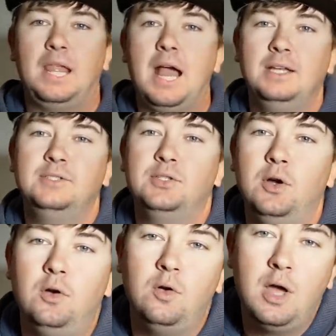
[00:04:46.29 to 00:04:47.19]
I
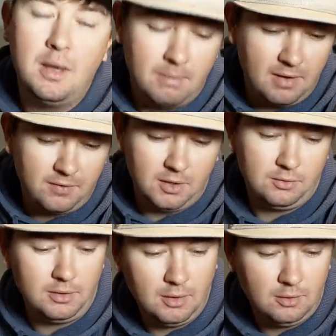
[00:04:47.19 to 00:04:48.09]
saw my
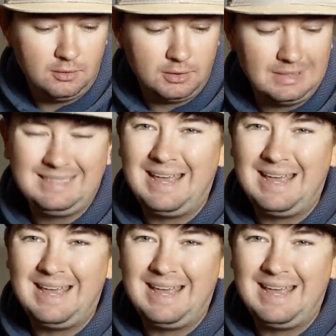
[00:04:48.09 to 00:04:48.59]
father-in-law's